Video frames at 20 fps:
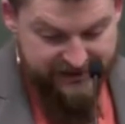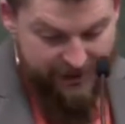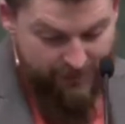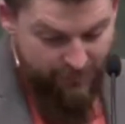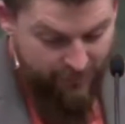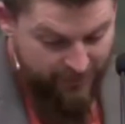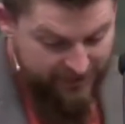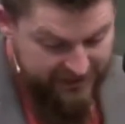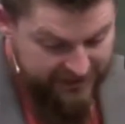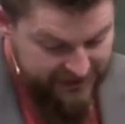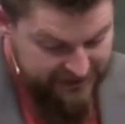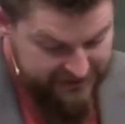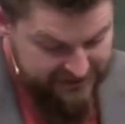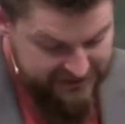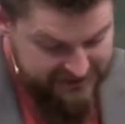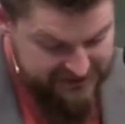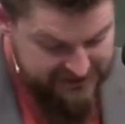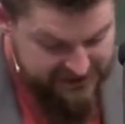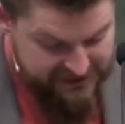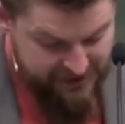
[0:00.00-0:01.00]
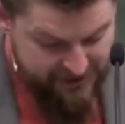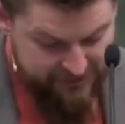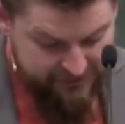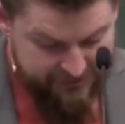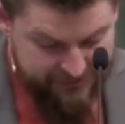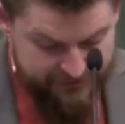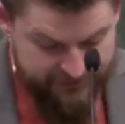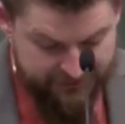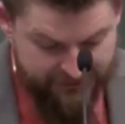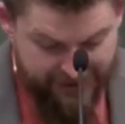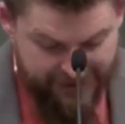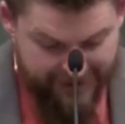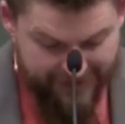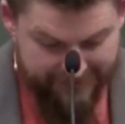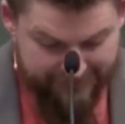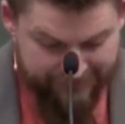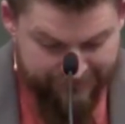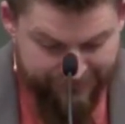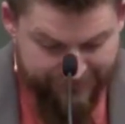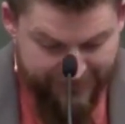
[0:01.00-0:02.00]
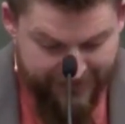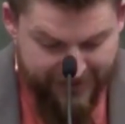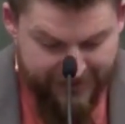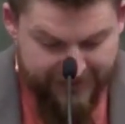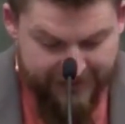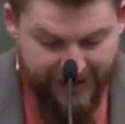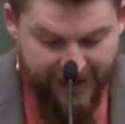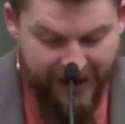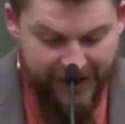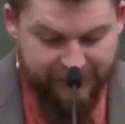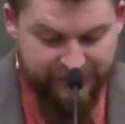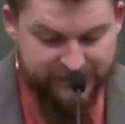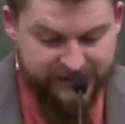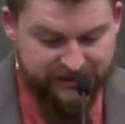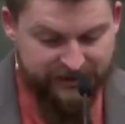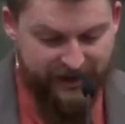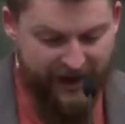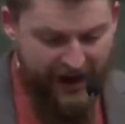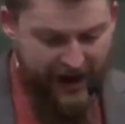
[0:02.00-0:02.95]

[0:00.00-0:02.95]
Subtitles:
and when he had considered the thing, he came to the